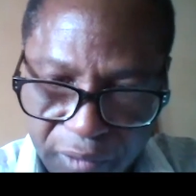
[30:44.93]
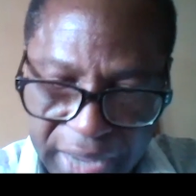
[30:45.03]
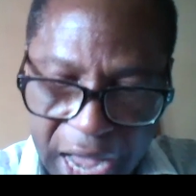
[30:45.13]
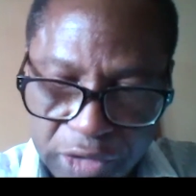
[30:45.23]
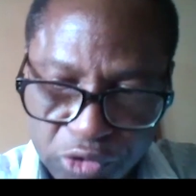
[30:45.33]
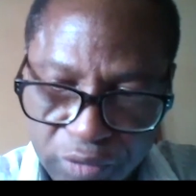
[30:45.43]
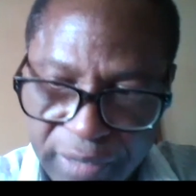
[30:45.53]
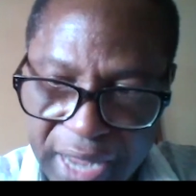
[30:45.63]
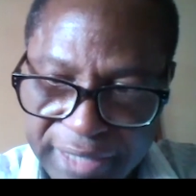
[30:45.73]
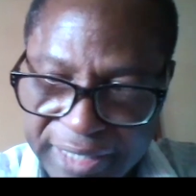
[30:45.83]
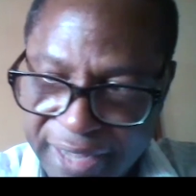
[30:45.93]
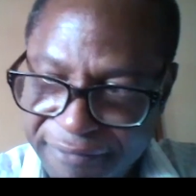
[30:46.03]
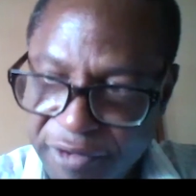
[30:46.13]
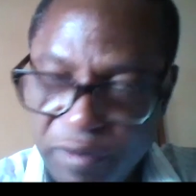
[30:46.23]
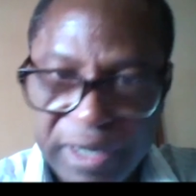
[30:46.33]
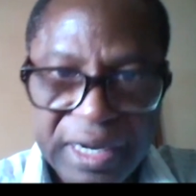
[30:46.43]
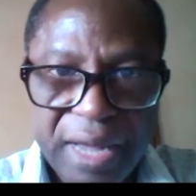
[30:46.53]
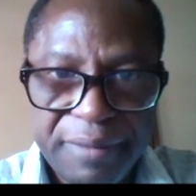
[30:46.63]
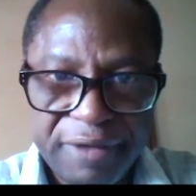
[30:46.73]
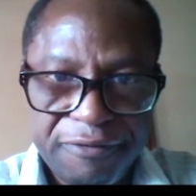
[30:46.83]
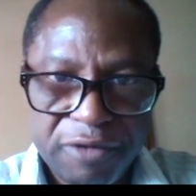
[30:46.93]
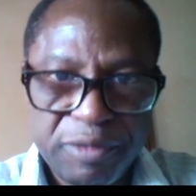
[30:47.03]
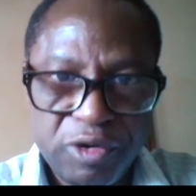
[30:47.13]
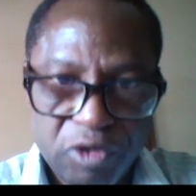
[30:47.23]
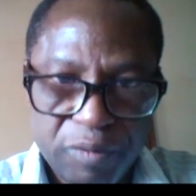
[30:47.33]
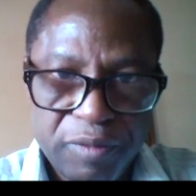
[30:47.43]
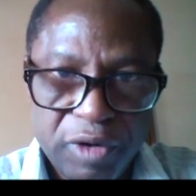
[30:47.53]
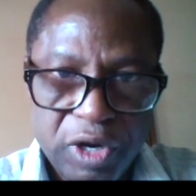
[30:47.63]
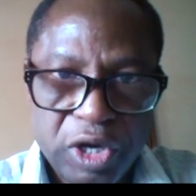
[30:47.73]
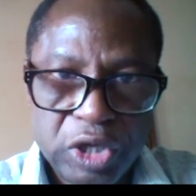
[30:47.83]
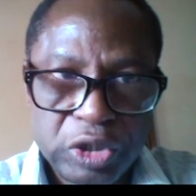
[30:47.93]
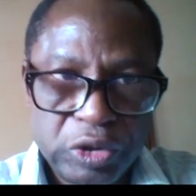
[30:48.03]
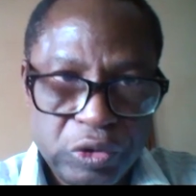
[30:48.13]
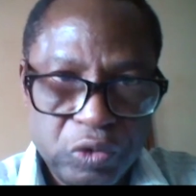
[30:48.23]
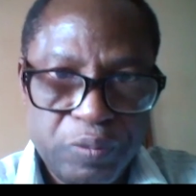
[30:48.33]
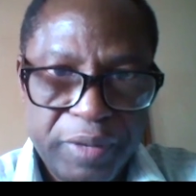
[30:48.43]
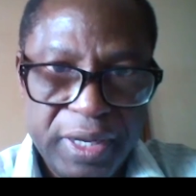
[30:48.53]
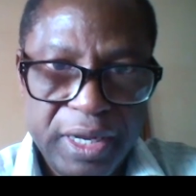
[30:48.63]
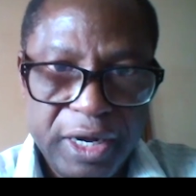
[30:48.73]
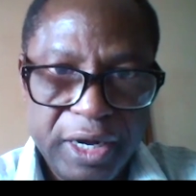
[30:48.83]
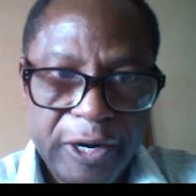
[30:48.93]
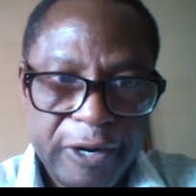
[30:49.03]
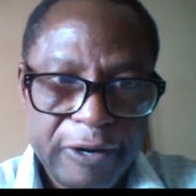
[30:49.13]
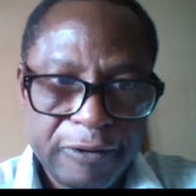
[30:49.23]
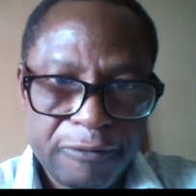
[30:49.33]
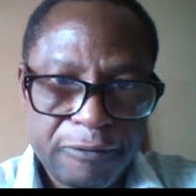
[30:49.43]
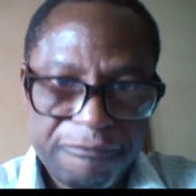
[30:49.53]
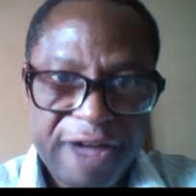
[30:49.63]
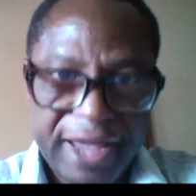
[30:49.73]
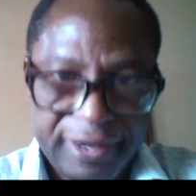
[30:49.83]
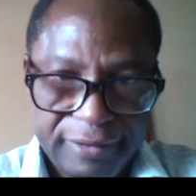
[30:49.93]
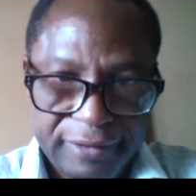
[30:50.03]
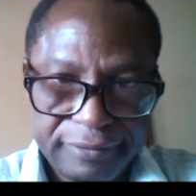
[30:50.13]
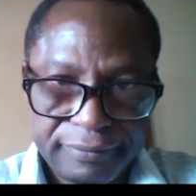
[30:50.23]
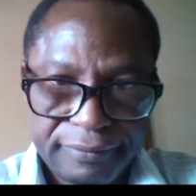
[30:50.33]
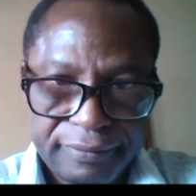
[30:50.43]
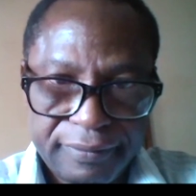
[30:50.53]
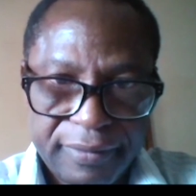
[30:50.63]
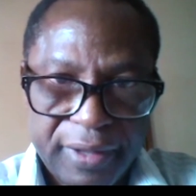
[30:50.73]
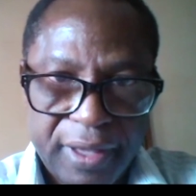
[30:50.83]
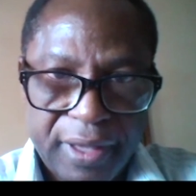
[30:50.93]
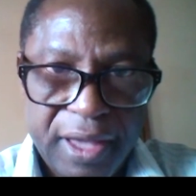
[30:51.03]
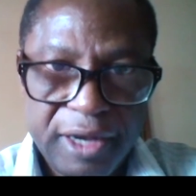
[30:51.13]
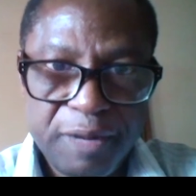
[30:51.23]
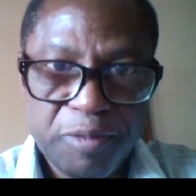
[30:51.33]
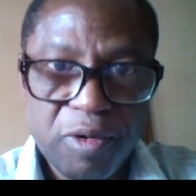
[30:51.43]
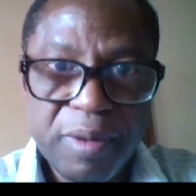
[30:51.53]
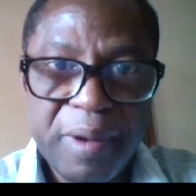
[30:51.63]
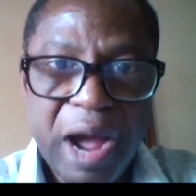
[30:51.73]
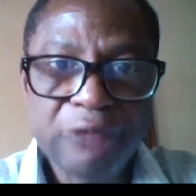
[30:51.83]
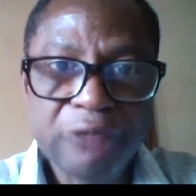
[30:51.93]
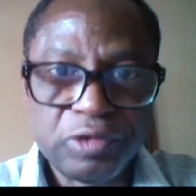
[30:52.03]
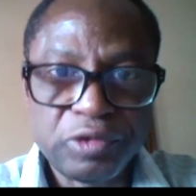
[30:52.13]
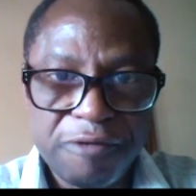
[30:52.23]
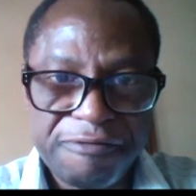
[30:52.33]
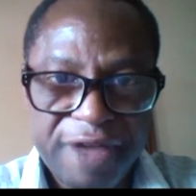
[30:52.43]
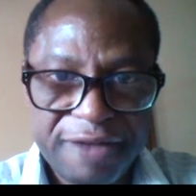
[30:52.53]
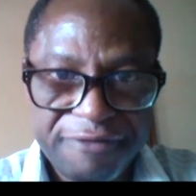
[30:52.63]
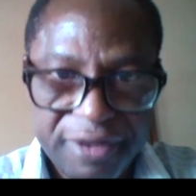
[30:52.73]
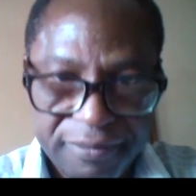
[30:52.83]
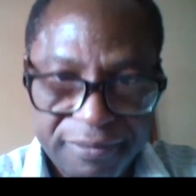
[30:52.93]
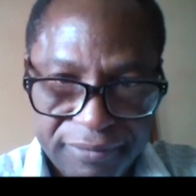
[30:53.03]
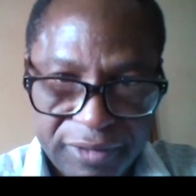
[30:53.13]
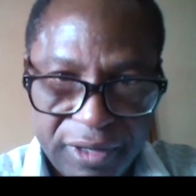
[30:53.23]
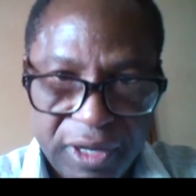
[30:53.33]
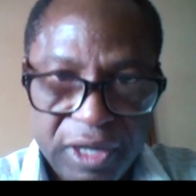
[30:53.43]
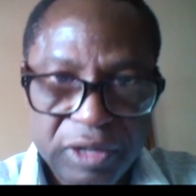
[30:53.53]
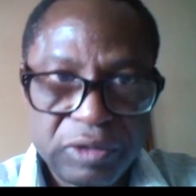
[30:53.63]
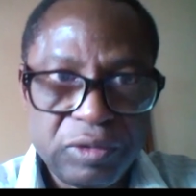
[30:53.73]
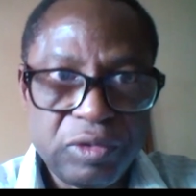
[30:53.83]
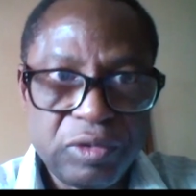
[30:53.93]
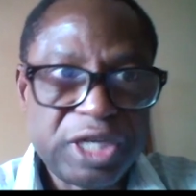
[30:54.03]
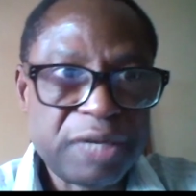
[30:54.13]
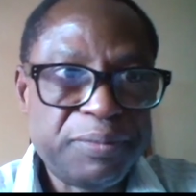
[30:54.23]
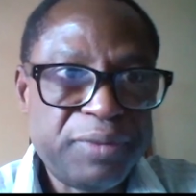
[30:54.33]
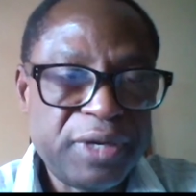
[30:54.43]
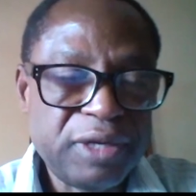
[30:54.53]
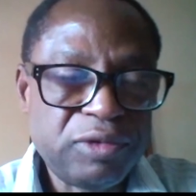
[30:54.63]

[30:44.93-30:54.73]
assumed that everyone coming from Europe should be confined, and the problem have to confine them. They should be